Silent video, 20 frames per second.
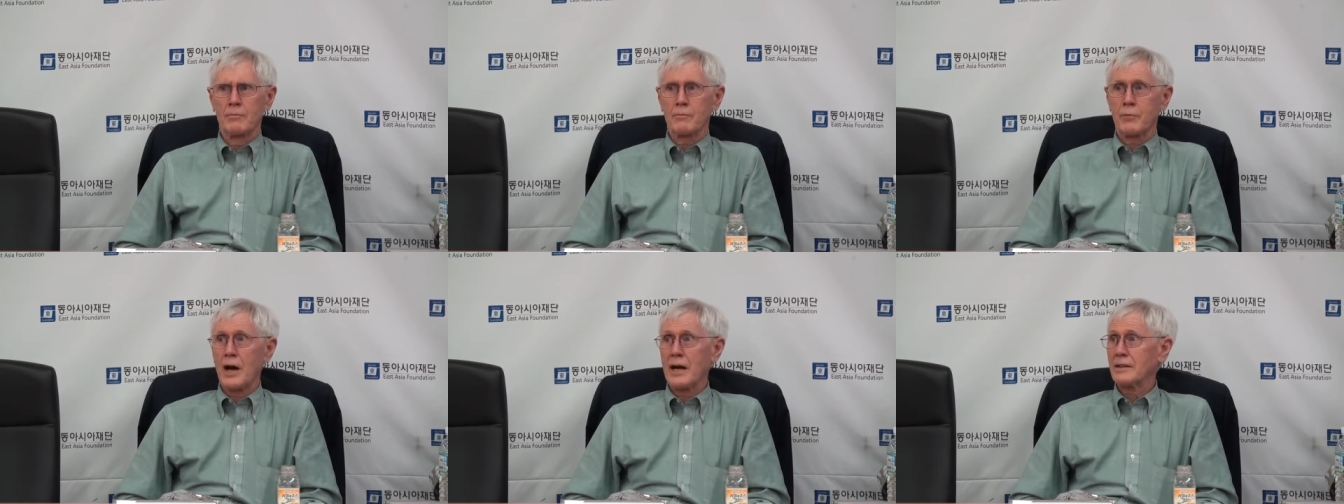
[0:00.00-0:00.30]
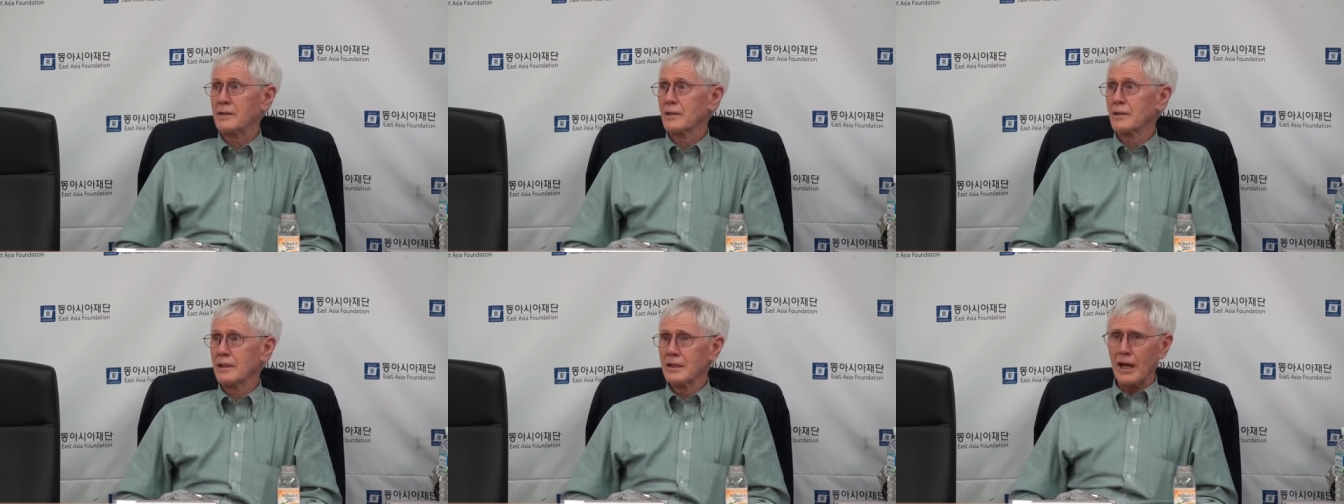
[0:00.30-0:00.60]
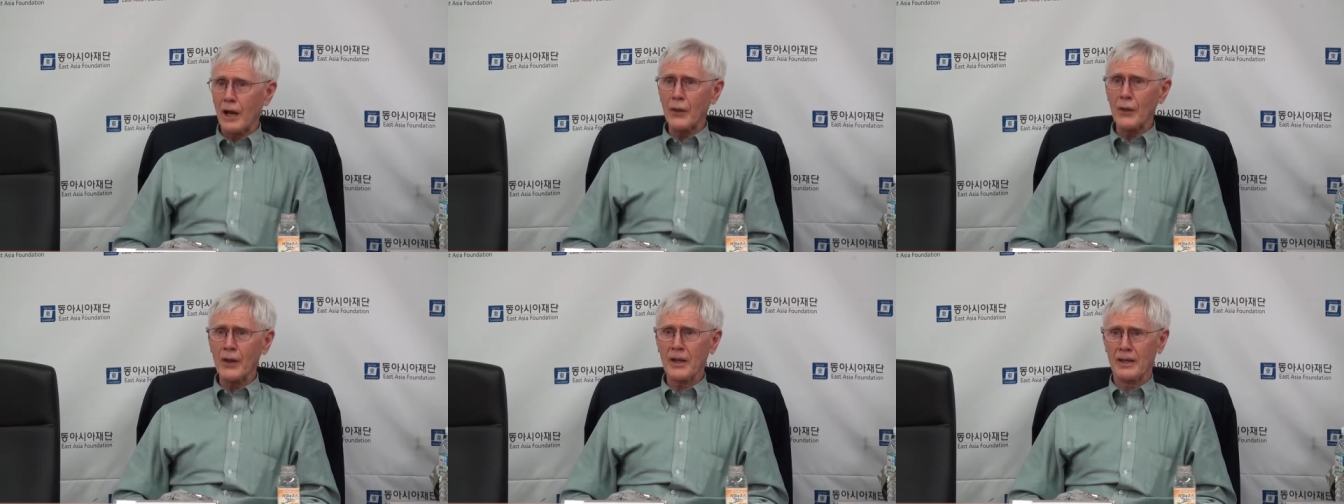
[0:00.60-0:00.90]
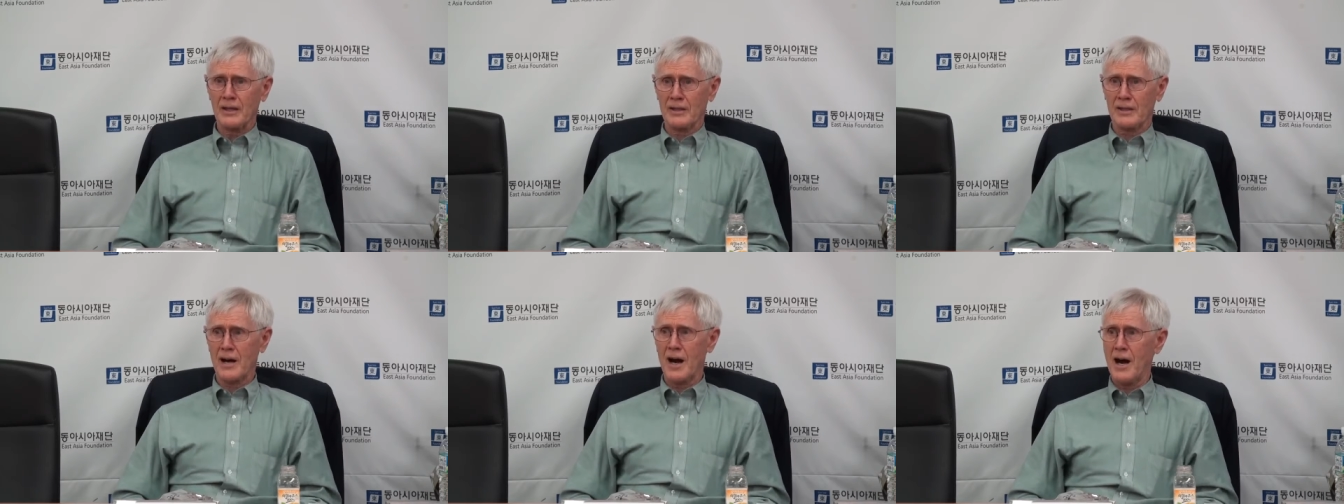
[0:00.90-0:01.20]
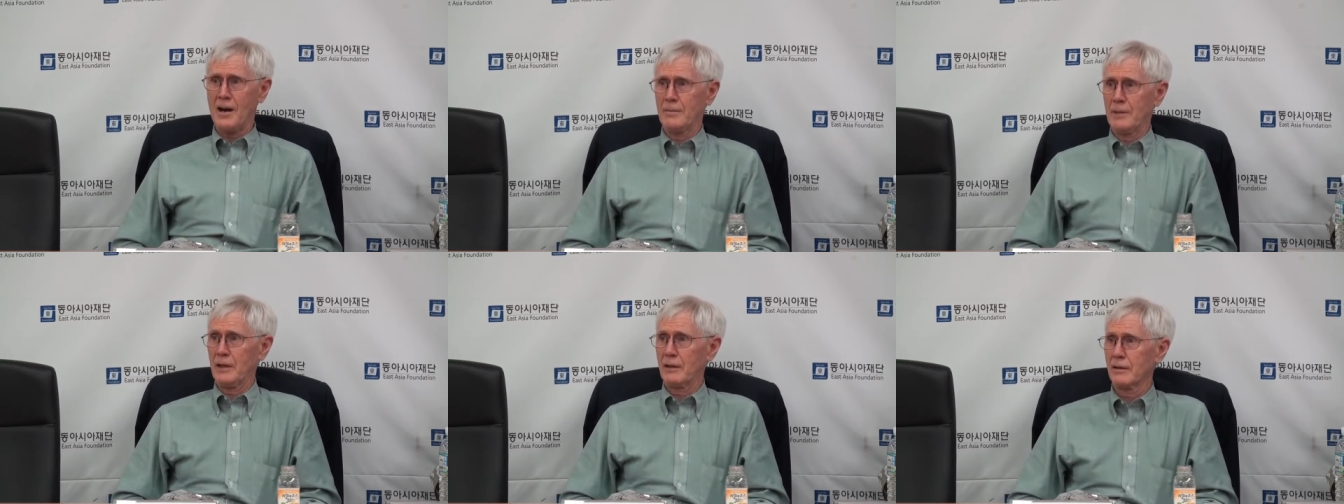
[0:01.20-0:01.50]
practically nothing in
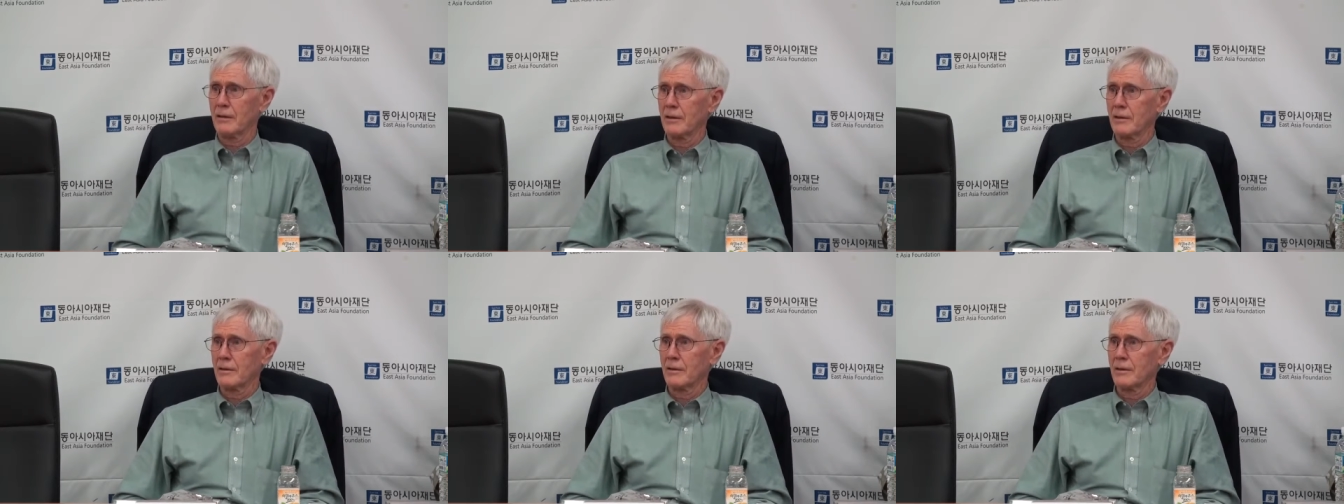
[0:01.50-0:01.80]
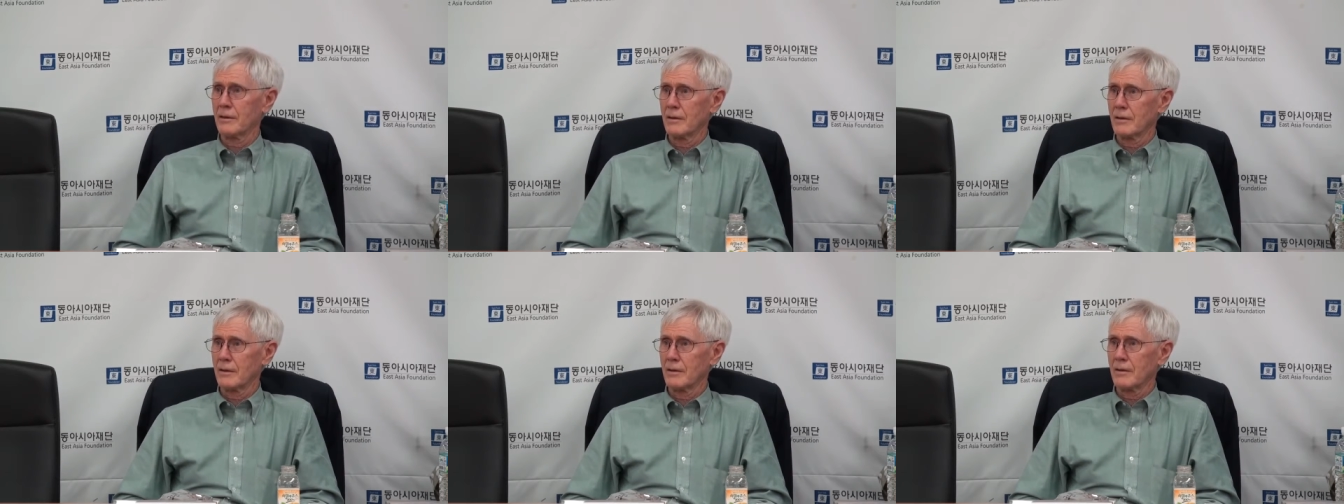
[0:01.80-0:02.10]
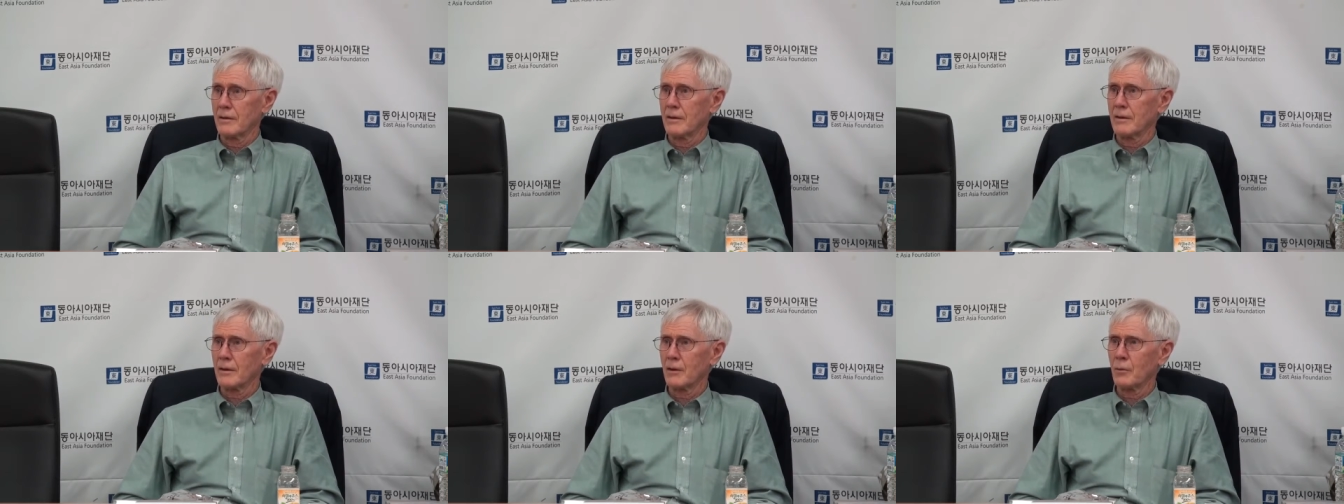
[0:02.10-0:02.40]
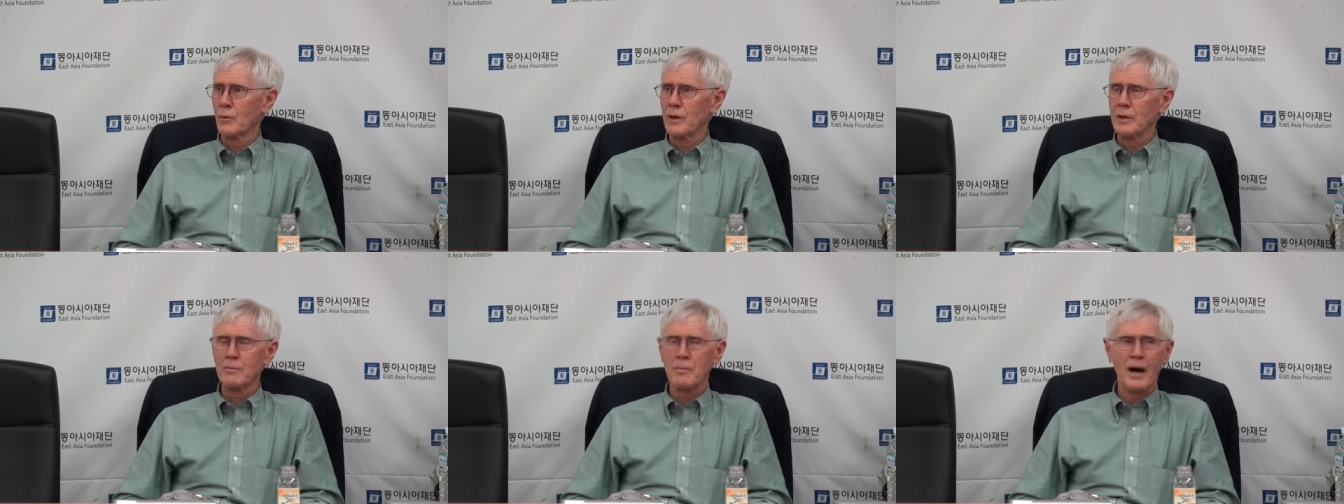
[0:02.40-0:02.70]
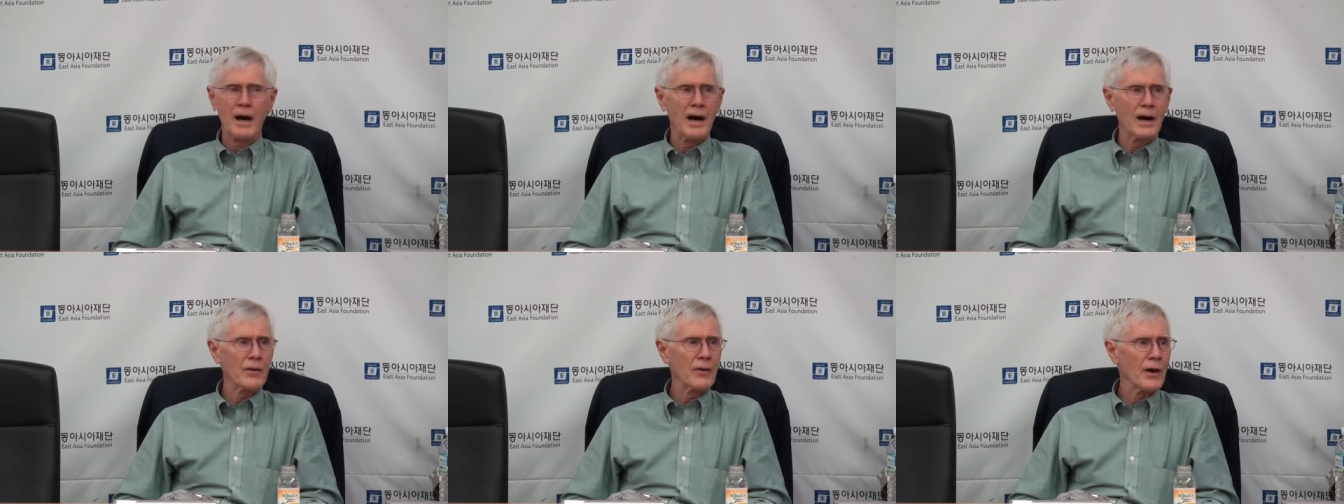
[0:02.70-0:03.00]
common. You know, we
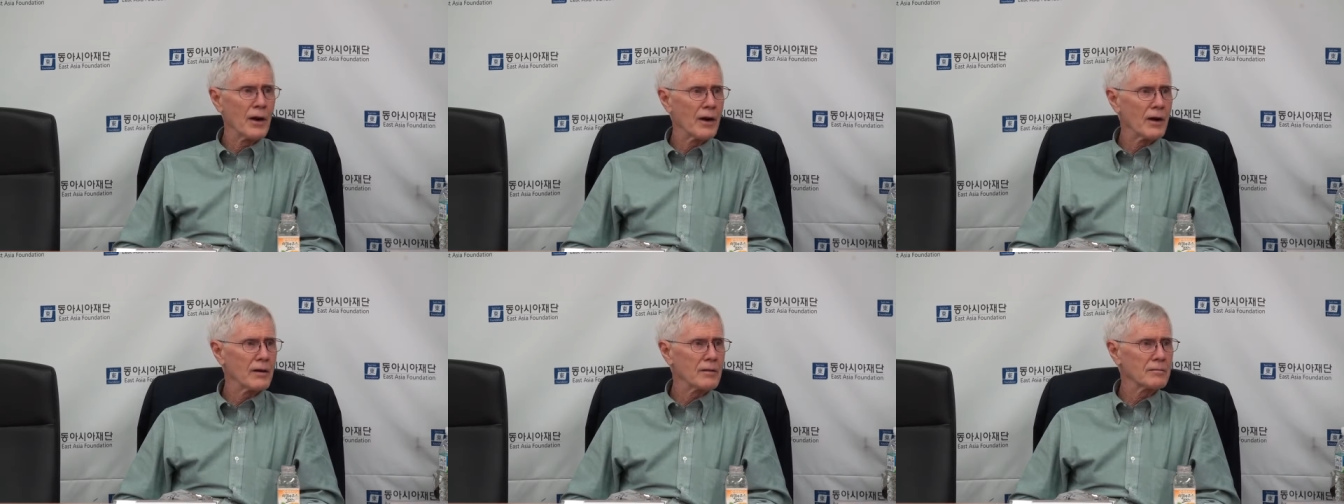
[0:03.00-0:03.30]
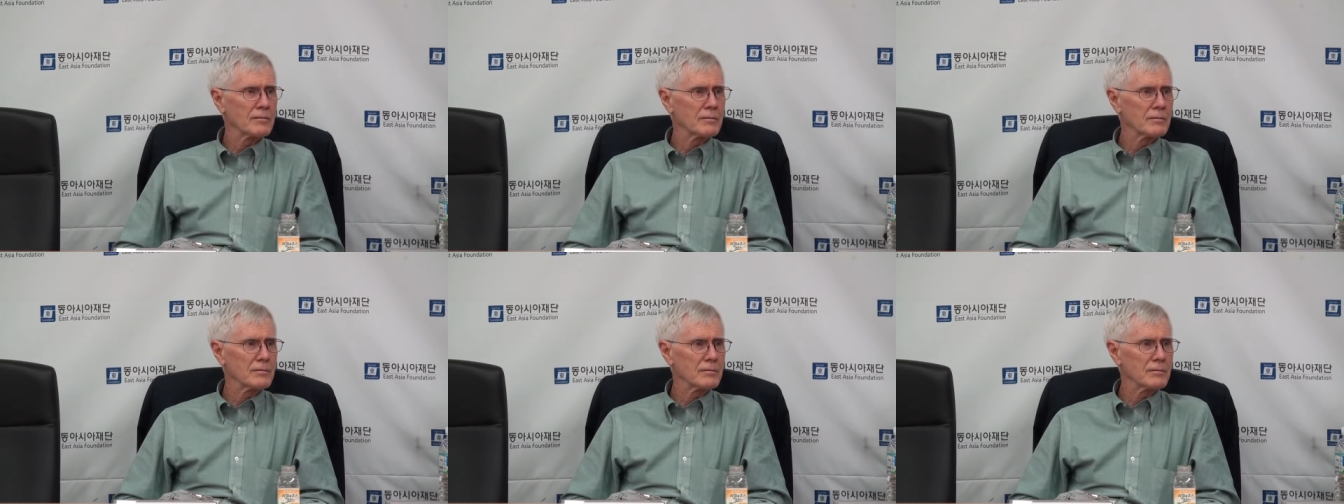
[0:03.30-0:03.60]
buy their